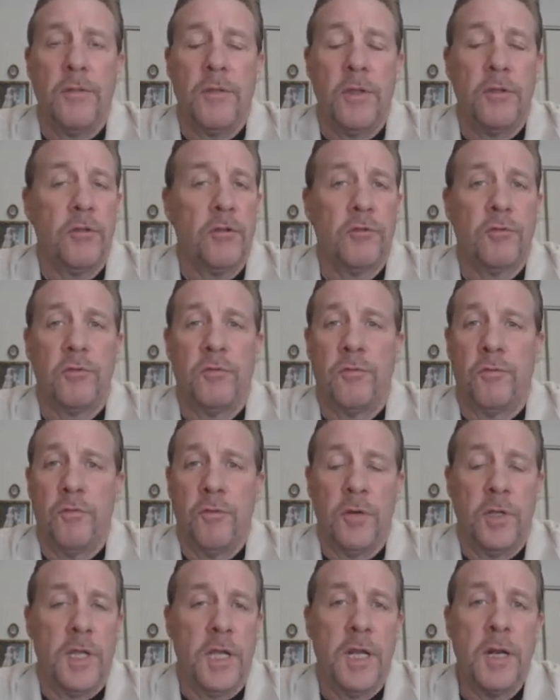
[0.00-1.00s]
They just
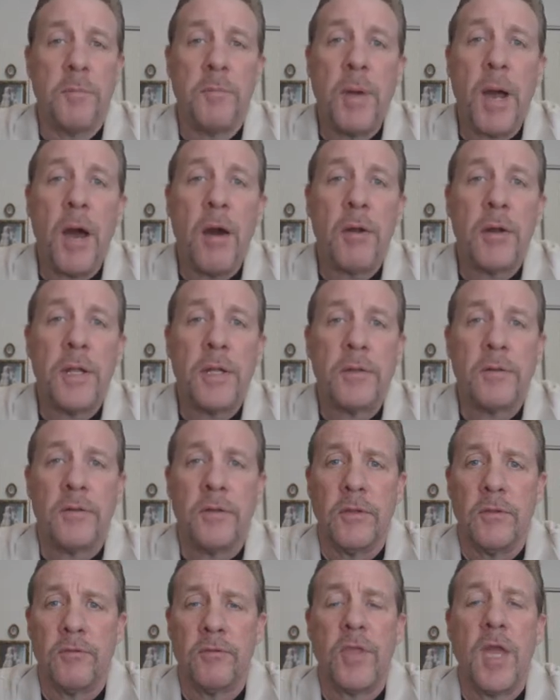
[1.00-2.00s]
forget about
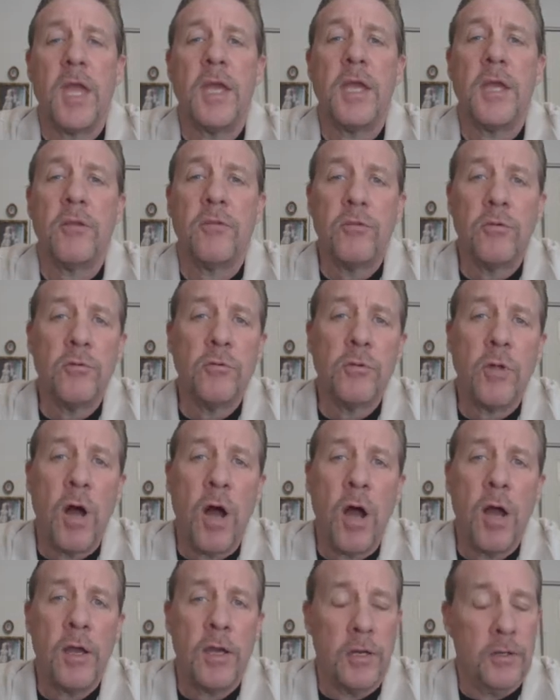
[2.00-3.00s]
it. It's taking too
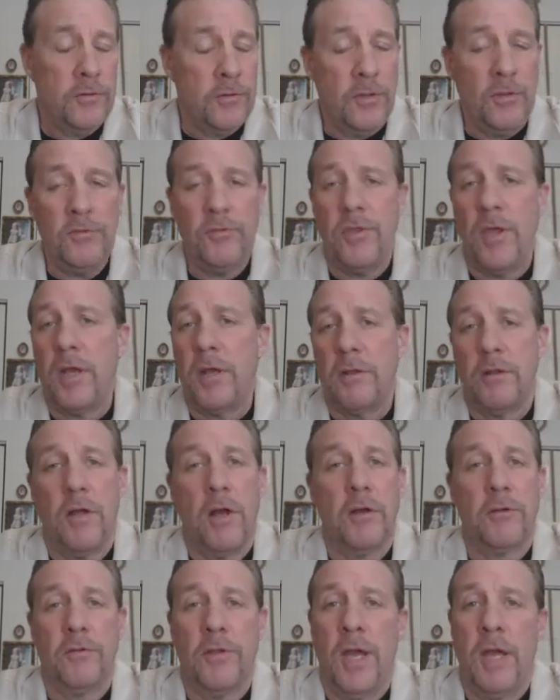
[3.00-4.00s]
long, and it does take a
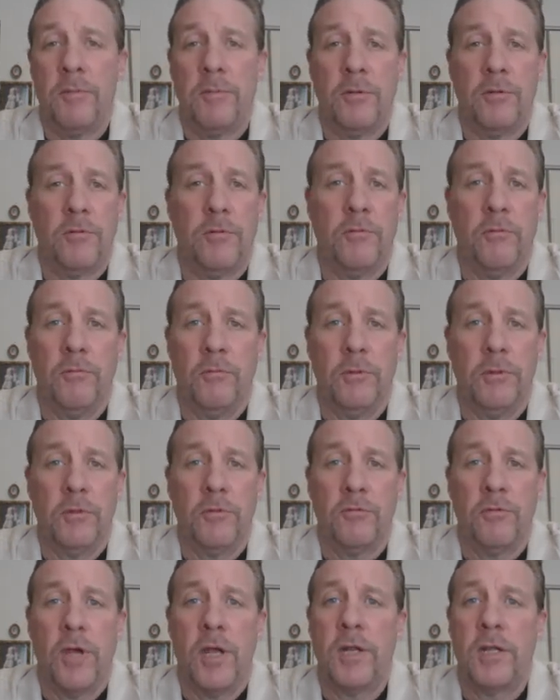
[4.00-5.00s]
long time
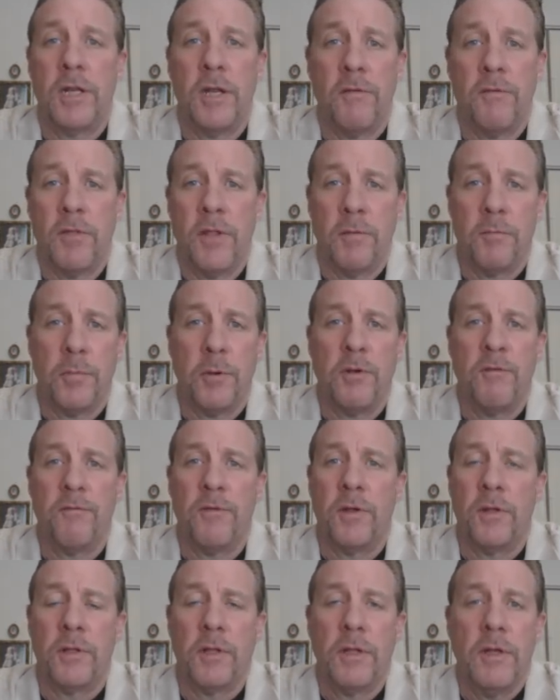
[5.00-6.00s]
when you're trying to get everything
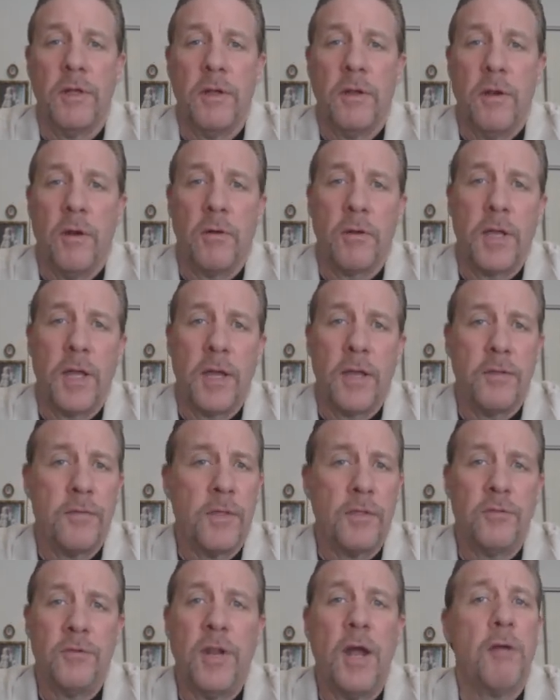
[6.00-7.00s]
perfect. Okay,
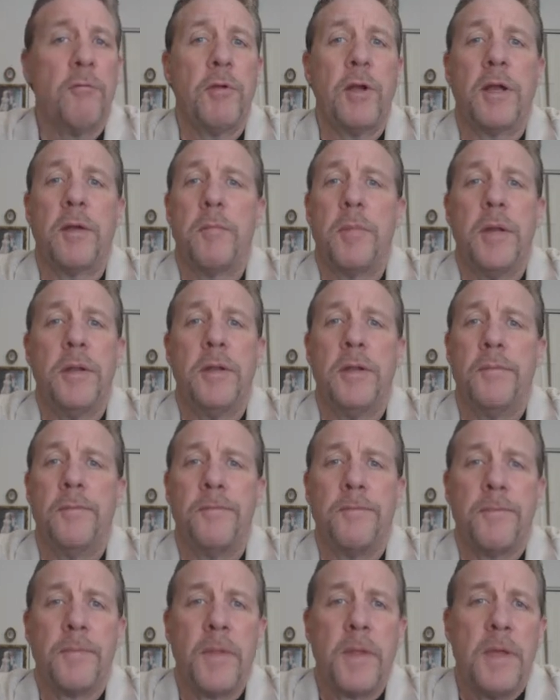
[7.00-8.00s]
that's not recommended.